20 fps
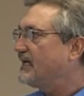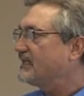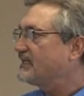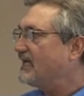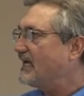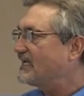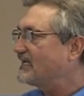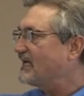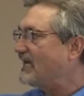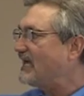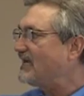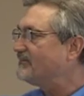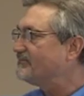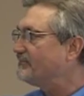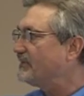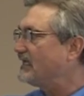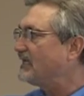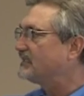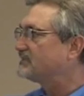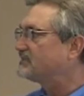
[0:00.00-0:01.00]
They gave
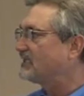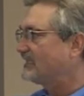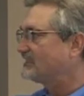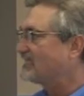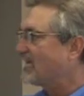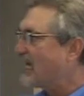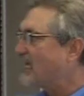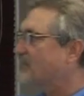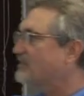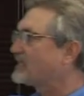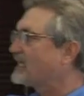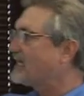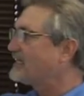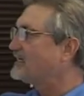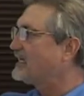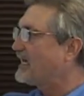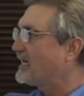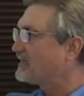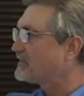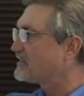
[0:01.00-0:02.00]
me a chance. How do
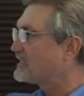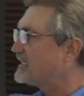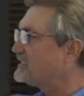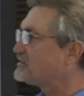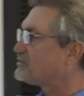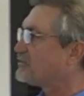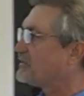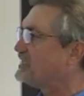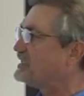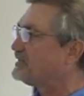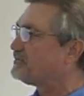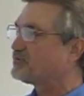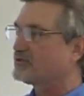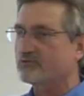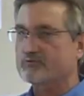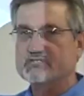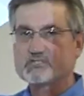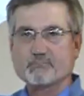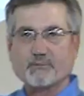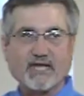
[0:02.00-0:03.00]
they, how do they treat him
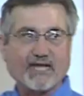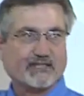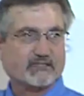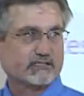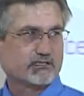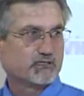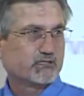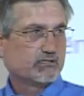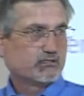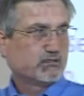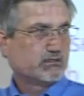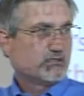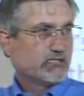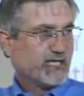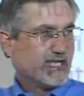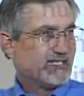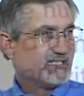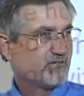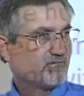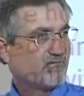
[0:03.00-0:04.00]
with respect?
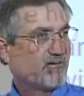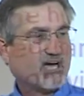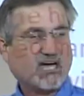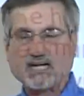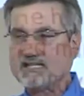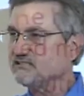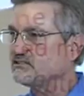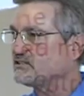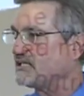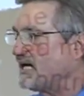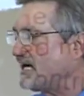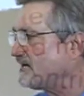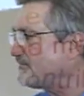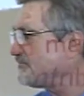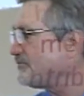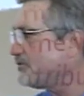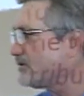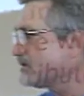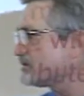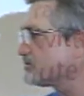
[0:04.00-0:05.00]
He defines that
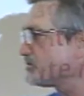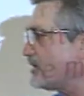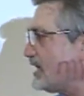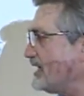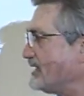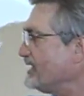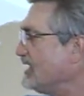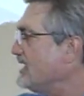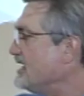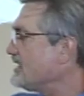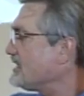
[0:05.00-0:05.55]
for us, right.